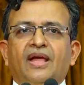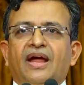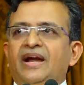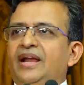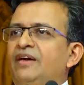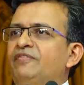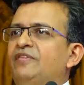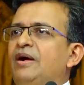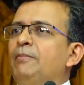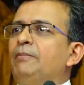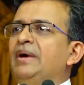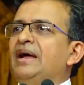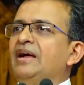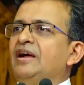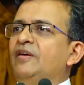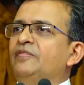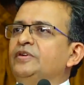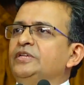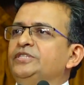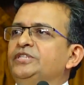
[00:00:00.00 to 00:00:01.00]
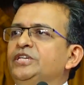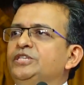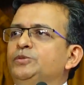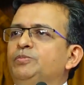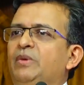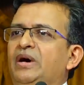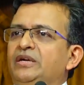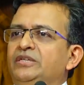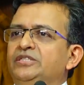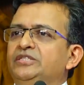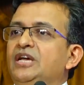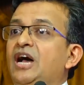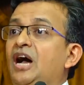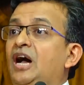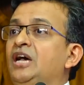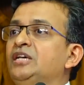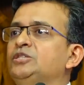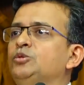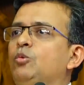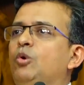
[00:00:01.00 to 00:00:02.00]
and I've come back after 6 months.
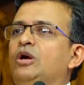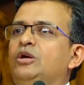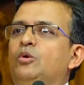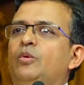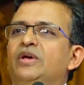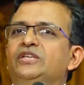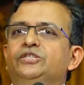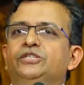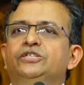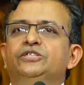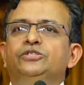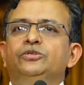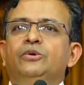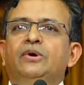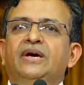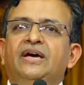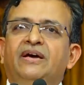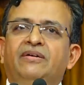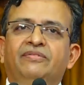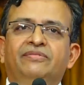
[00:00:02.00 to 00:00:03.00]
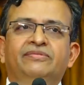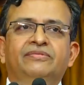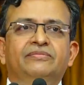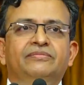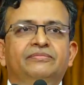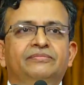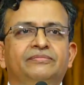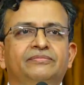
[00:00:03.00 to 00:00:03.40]
Ask what questions you have.